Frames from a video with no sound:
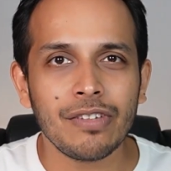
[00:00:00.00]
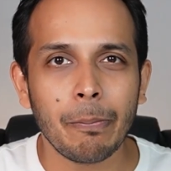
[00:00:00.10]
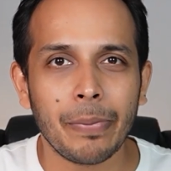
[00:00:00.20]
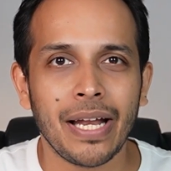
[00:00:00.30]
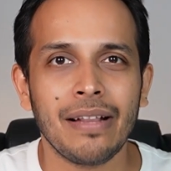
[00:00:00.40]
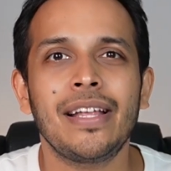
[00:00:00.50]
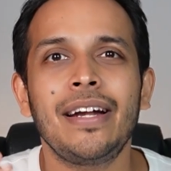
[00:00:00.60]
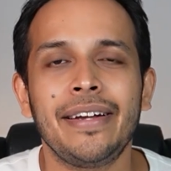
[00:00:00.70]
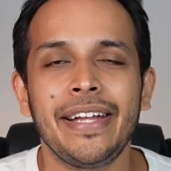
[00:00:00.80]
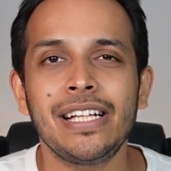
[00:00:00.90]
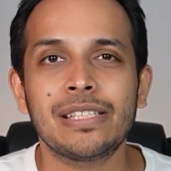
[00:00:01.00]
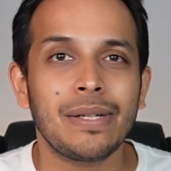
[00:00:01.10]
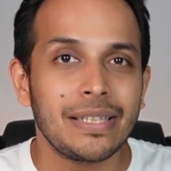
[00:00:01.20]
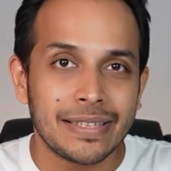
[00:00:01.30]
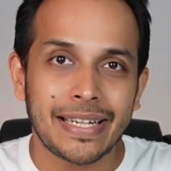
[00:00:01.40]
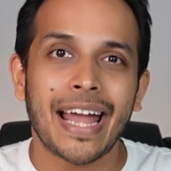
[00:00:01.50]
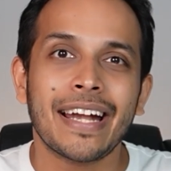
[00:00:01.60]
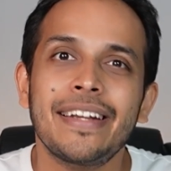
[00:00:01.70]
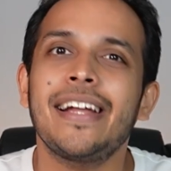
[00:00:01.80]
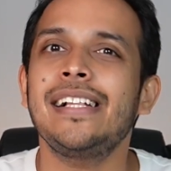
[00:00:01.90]
of the brain that deals with
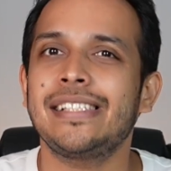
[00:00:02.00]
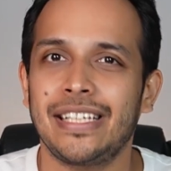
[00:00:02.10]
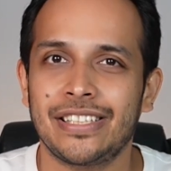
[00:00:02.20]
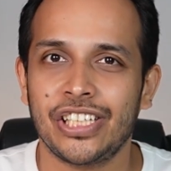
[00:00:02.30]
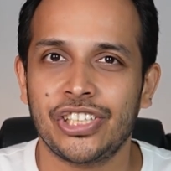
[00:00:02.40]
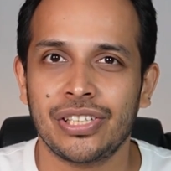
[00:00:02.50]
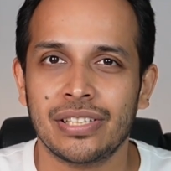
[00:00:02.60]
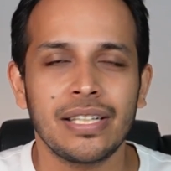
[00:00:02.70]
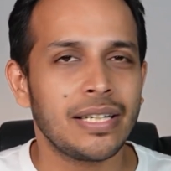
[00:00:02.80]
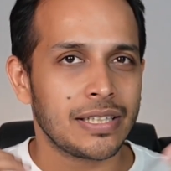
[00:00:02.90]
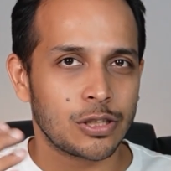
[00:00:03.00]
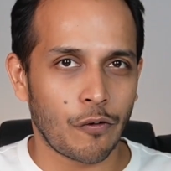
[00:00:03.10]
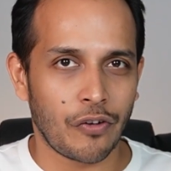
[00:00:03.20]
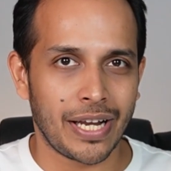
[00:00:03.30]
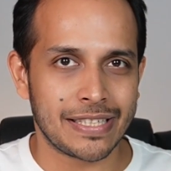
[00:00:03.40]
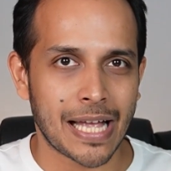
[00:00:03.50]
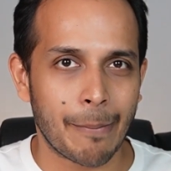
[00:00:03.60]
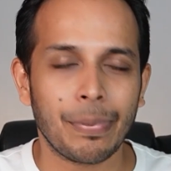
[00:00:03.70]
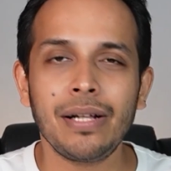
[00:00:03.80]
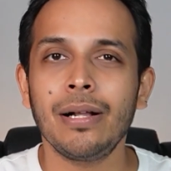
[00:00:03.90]
tactile sensation. So for
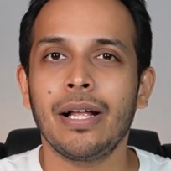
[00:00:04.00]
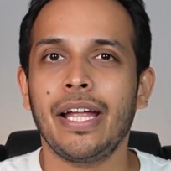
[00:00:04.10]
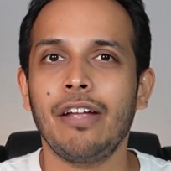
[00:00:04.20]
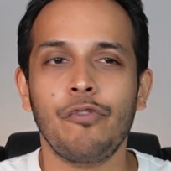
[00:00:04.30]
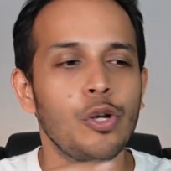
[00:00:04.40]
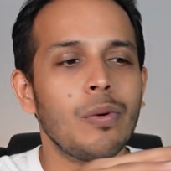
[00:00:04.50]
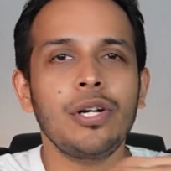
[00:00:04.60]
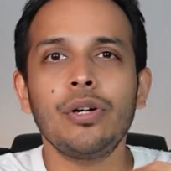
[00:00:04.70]
example, if you were